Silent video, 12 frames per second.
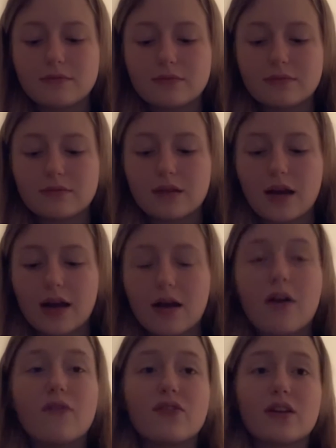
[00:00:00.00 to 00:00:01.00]
I can't
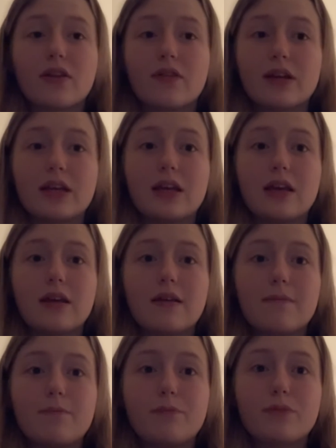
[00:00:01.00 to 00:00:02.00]
think of any
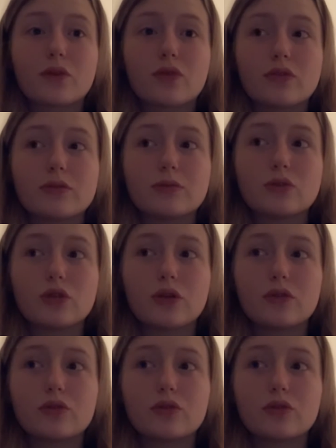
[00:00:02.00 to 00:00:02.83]
Christmas jokes.